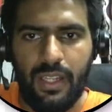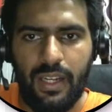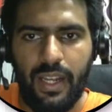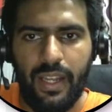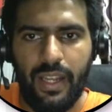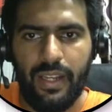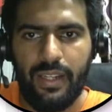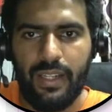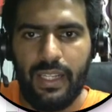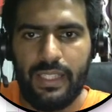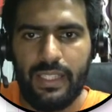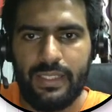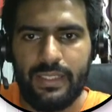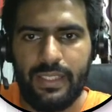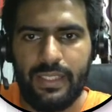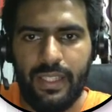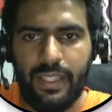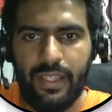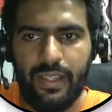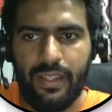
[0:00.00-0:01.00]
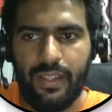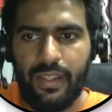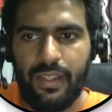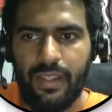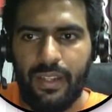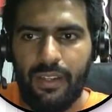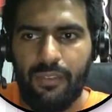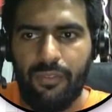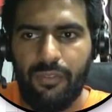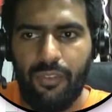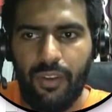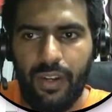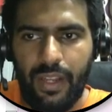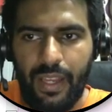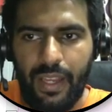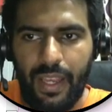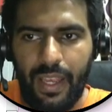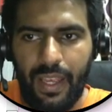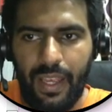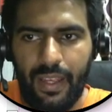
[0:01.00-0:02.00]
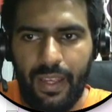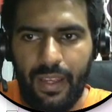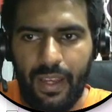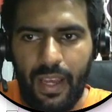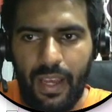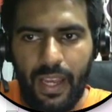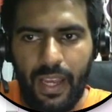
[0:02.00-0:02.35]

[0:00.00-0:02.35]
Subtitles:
like let's say for a,